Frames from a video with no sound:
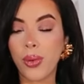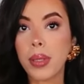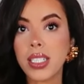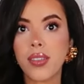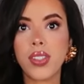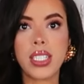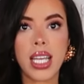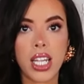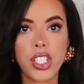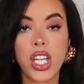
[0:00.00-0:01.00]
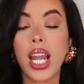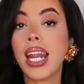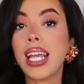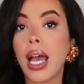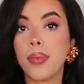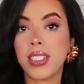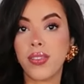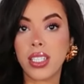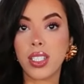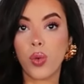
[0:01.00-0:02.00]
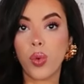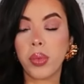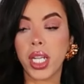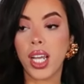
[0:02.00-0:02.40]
Habits of Intelligent and Captivating Women.